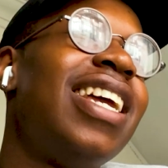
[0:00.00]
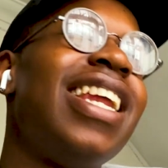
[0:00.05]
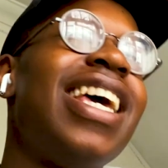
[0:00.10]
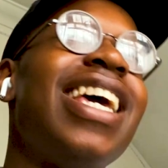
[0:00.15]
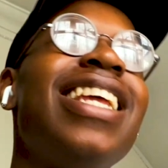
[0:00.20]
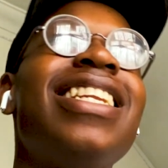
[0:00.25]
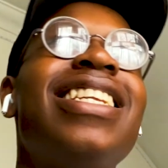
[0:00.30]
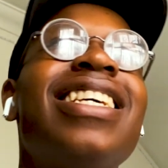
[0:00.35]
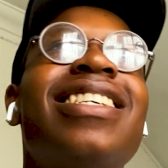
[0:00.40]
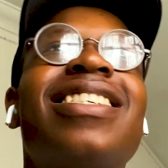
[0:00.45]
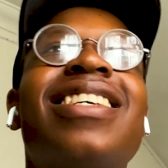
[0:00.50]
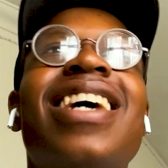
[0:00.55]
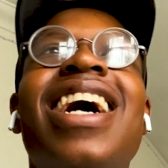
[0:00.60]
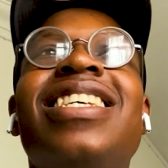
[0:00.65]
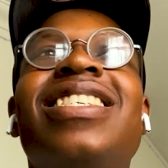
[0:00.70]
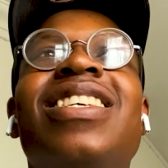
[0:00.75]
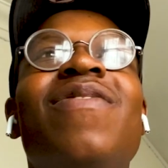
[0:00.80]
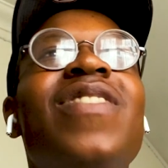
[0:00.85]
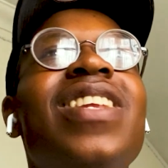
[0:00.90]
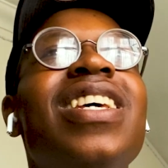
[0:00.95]
an
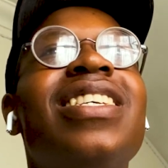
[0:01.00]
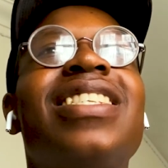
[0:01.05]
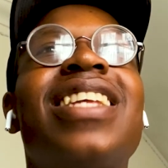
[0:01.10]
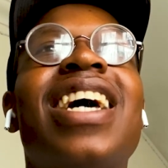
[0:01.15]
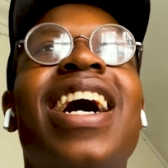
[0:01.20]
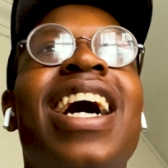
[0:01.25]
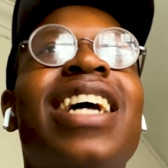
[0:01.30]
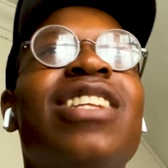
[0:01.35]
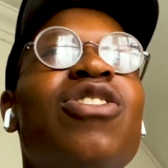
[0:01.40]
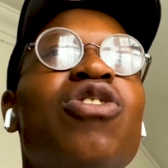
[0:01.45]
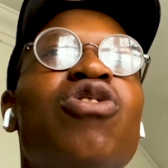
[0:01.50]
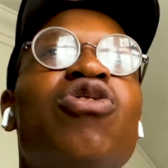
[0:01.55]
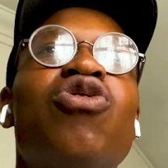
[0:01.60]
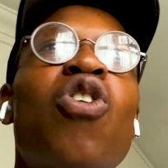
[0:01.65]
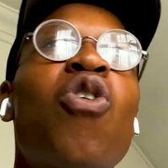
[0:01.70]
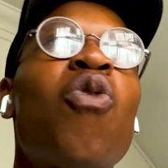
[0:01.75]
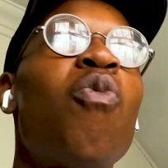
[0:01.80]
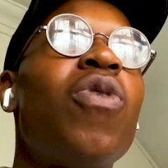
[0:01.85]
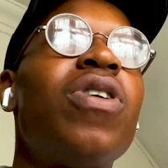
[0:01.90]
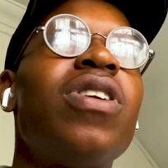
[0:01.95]
indecisiveness that I
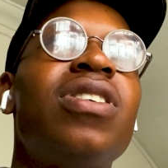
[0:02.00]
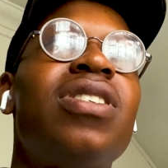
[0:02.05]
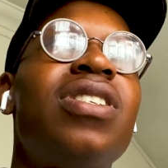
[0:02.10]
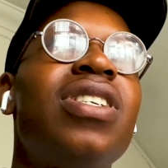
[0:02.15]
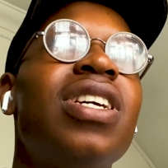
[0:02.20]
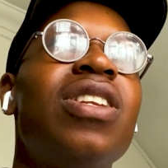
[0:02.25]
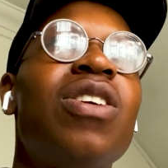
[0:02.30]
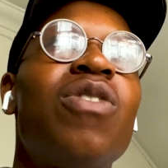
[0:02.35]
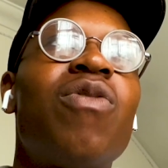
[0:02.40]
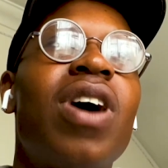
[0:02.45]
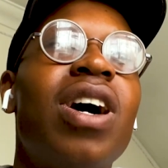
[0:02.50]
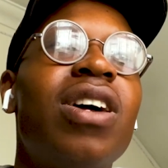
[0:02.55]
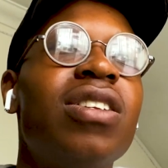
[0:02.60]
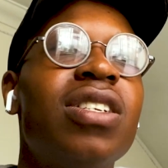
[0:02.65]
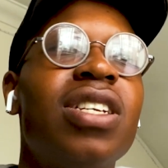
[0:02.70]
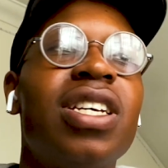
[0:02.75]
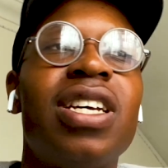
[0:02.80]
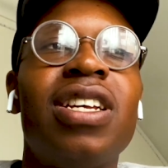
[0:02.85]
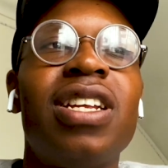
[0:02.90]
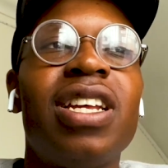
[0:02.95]
just don't want to see in
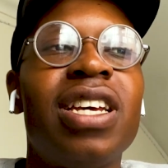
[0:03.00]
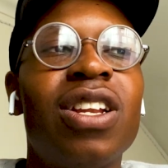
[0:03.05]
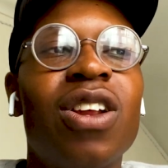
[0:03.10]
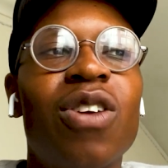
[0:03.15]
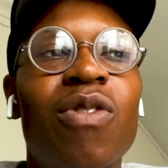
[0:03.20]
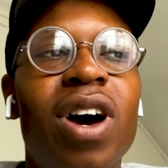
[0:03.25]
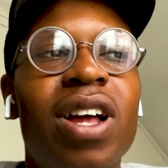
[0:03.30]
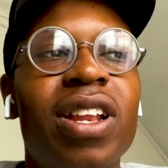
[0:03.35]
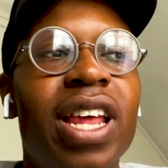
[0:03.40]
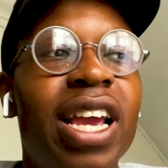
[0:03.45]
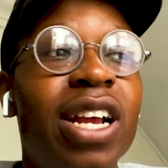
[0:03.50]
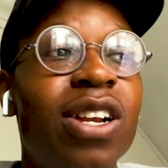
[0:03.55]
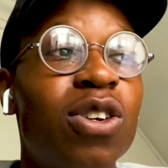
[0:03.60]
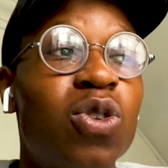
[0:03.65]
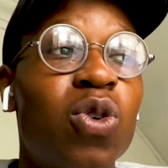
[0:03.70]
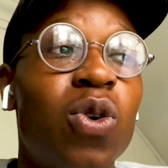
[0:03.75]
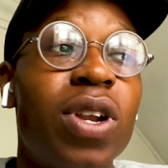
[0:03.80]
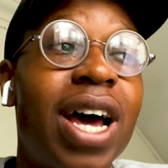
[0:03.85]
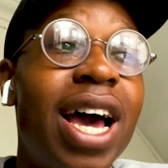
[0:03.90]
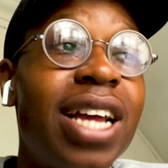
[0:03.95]
around the
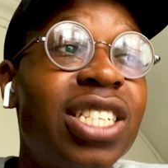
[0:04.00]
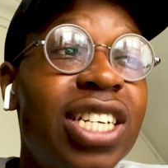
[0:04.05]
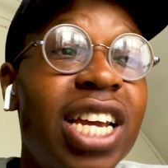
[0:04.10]
England squad.